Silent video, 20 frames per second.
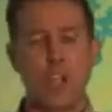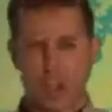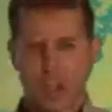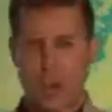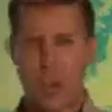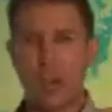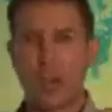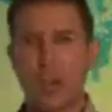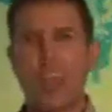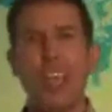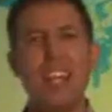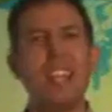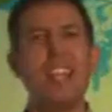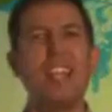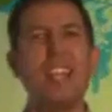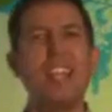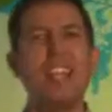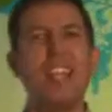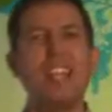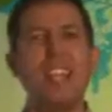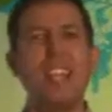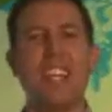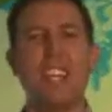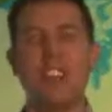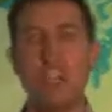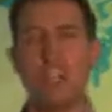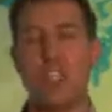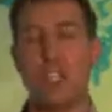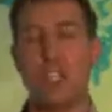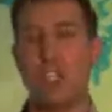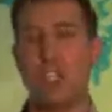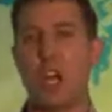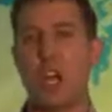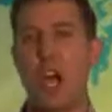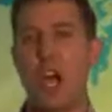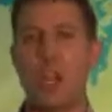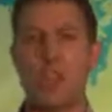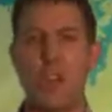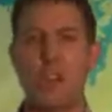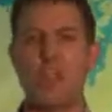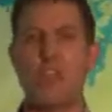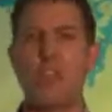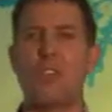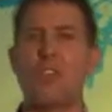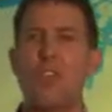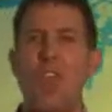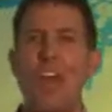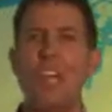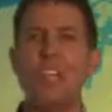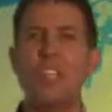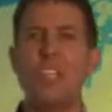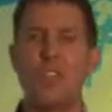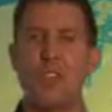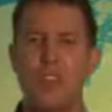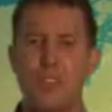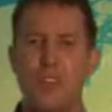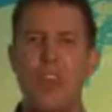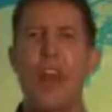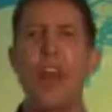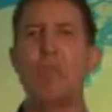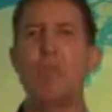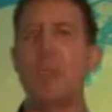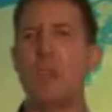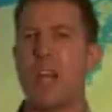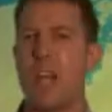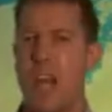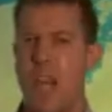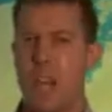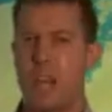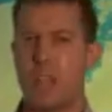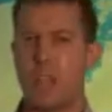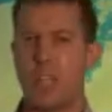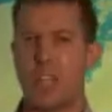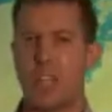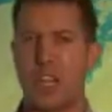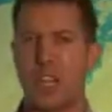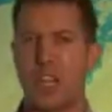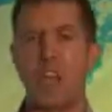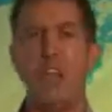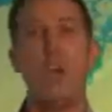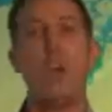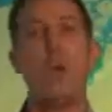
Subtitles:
you were instantly given a shot of fresh, vibrant energy.